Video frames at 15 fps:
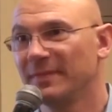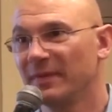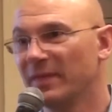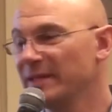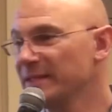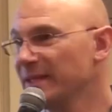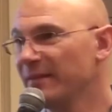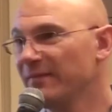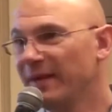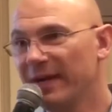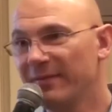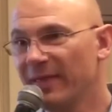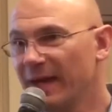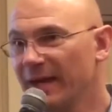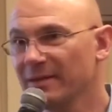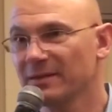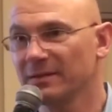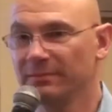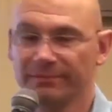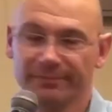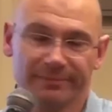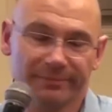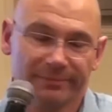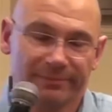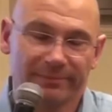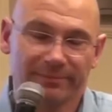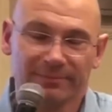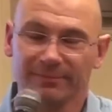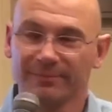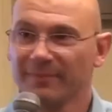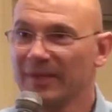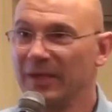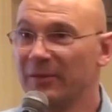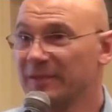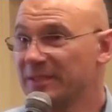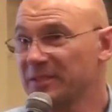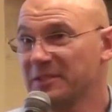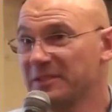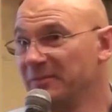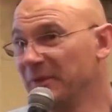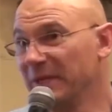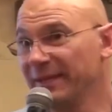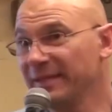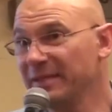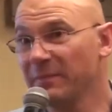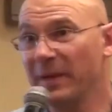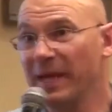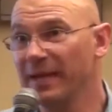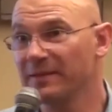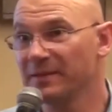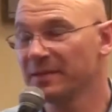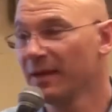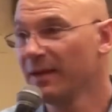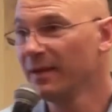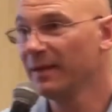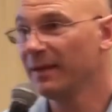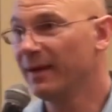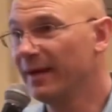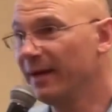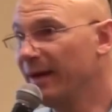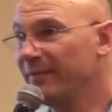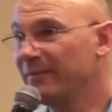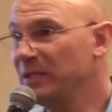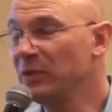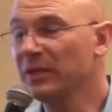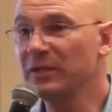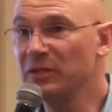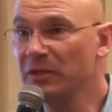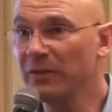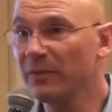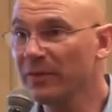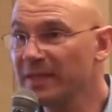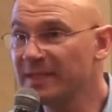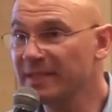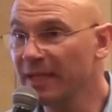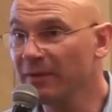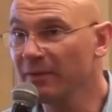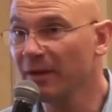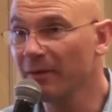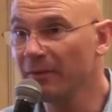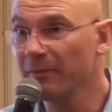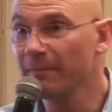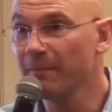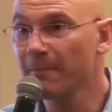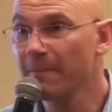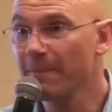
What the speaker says: If they said 5,000, you know, it just really depends. You can do it with 0.